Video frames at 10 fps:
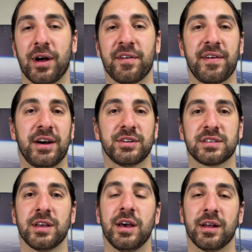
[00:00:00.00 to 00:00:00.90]
I found
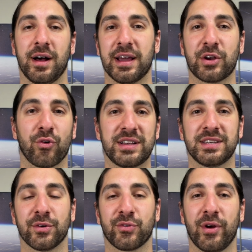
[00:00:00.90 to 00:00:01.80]
just increasing
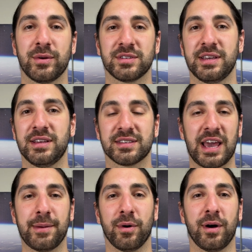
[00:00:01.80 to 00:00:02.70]
the frequency. Just
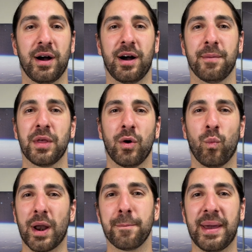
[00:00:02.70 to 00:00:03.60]
keep
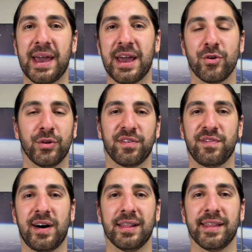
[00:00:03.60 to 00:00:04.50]
one band on the
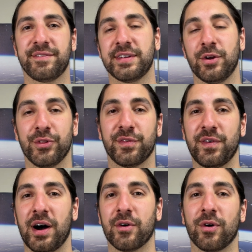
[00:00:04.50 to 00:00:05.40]
far left and on the
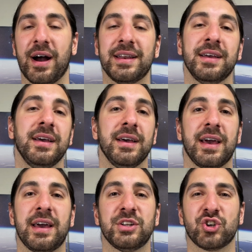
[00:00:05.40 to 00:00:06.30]
far right,
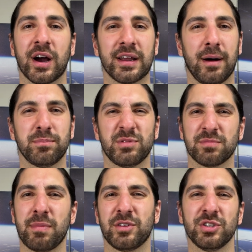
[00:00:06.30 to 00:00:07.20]
and chuck it up
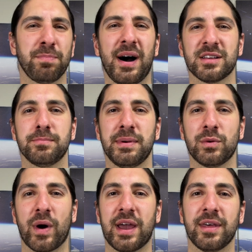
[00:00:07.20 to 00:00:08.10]
just past
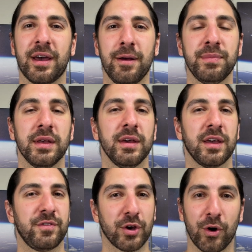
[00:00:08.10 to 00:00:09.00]
midway there.
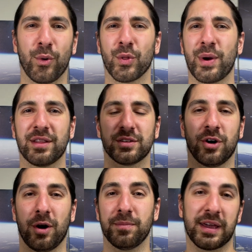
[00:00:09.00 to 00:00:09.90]
If you go all the way to the
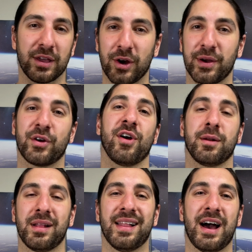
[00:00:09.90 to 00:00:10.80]
top, they can go
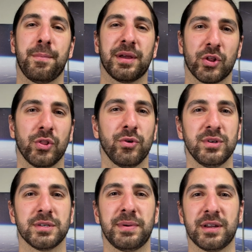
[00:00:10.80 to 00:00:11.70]
incredibly loud, but you
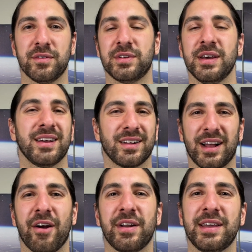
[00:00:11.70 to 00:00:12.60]
lose a bit of
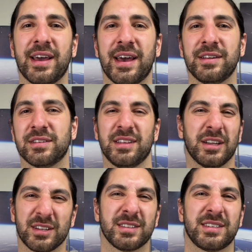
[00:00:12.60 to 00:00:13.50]
clarity and it
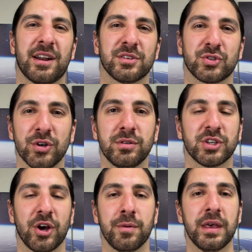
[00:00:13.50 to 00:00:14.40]
doesn't sound as good.
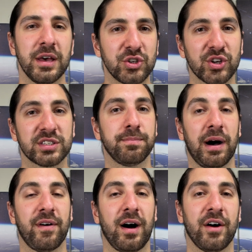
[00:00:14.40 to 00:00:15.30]
So just
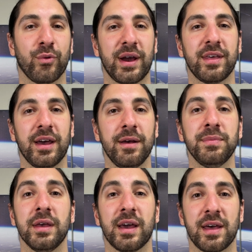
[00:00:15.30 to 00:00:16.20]
above halfway there,
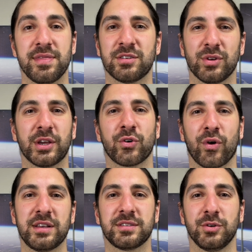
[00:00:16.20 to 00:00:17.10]
and this will
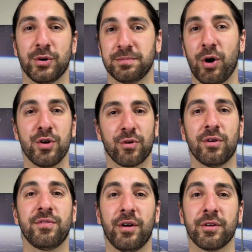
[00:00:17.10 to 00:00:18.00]
increase your overall
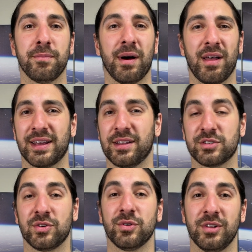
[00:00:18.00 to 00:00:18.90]
volume by like another
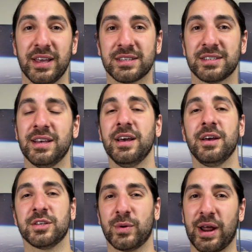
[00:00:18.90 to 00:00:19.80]
2 clicks.
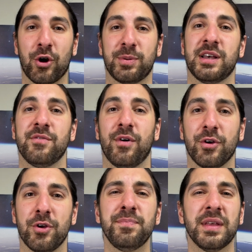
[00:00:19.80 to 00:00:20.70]
So at 100%
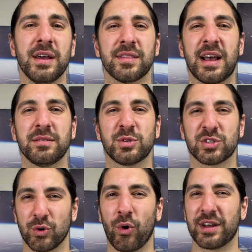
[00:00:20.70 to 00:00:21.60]
volume, they
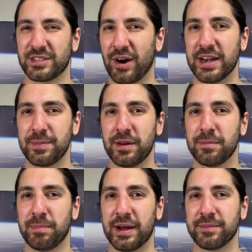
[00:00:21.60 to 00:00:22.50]
distort a tiny
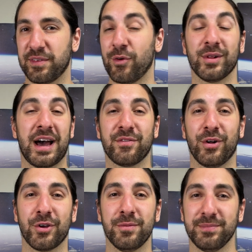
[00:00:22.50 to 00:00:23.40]
bit, but if you want loud
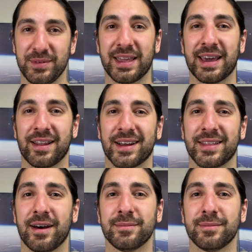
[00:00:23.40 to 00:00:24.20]
volume, you can get it like that.